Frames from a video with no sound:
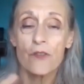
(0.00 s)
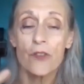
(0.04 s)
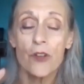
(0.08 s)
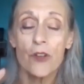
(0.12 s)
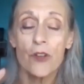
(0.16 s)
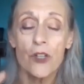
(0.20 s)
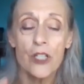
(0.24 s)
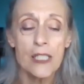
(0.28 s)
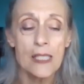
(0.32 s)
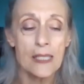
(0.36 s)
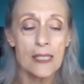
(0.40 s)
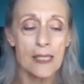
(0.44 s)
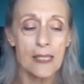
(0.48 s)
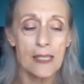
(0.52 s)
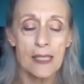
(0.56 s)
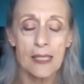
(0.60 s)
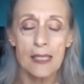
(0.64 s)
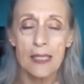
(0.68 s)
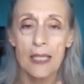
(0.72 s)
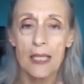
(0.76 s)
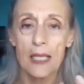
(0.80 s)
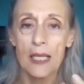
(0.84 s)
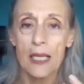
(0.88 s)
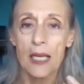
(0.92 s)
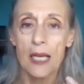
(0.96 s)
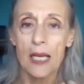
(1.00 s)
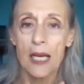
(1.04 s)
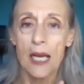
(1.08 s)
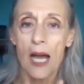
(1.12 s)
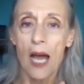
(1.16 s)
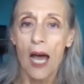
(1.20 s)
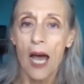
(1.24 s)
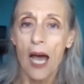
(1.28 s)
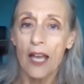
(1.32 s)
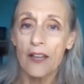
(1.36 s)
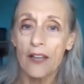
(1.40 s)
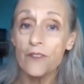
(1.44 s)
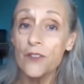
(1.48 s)
For instance,
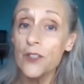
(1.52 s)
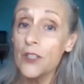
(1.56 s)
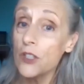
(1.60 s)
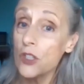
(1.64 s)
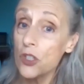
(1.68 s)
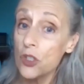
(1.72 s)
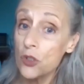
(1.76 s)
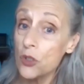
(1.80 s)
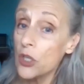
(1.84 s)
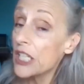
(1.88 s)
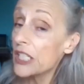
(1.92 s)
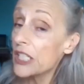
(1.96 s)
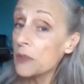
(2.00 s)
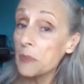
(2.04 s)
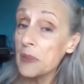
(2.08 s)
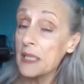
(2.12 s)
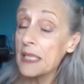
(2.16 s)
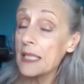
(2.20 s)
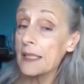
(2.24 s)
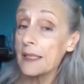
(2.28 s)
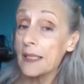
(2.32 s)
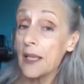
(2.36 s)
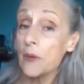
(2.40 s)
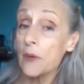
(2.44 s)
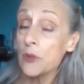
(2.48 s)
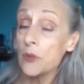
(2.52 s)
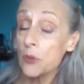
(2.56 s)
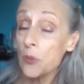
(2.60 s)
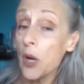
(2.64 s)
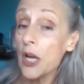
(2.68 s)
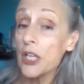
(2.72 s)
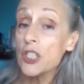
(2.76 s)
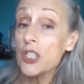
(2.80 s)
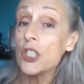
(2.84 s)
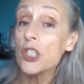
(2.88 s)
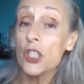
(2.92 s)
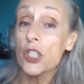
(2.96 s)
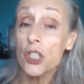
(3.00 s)
I feel stressed because I was
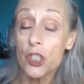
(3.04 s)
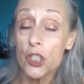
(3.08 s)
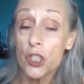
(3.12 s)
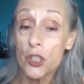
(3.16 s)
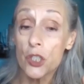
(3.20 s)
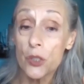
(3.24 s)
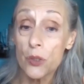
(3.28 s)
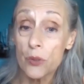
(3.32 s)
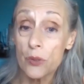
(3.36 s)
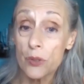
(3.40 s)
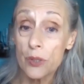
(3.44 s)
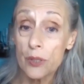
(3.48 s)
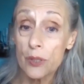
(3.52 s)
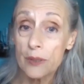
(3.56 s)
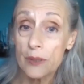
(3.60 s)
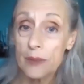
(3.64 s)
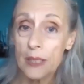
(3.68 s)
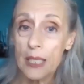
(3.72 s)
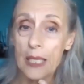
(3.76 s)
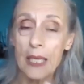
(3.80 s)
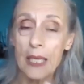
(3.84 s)
watching the news.